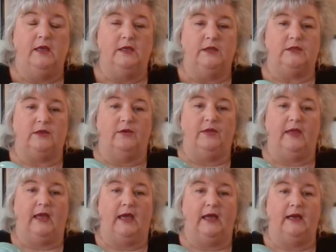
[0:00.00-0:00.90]
So
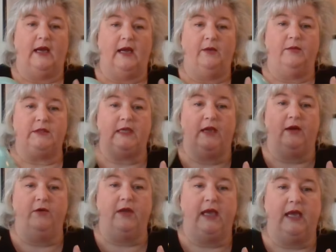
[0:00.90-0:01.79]
then I will say,
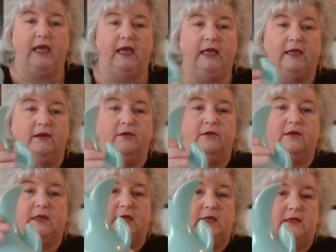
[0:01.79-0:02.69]
okay, here
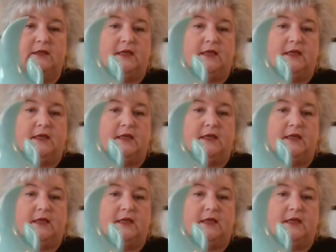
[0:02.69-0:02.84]
it is.